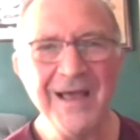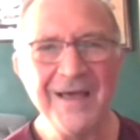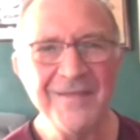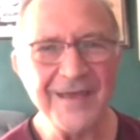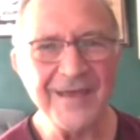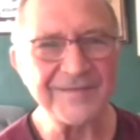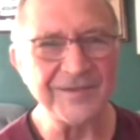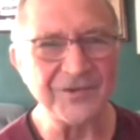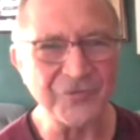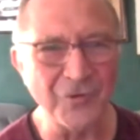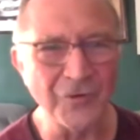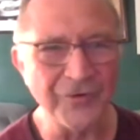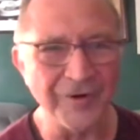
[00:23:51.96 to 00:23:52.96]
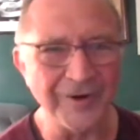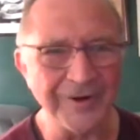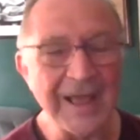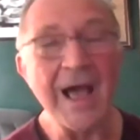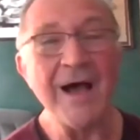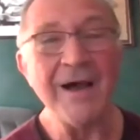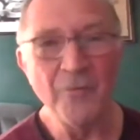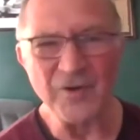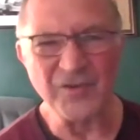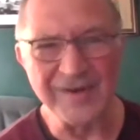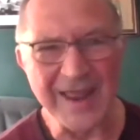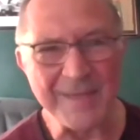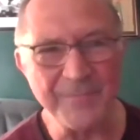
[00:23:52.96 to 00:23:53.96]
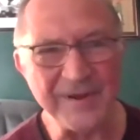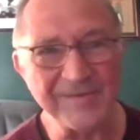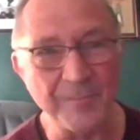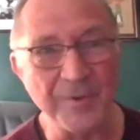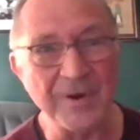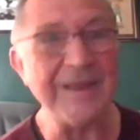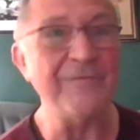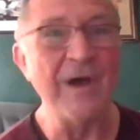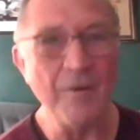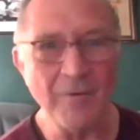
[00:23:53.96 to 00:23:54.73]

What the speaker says: that's extraordinary, which led me to believe,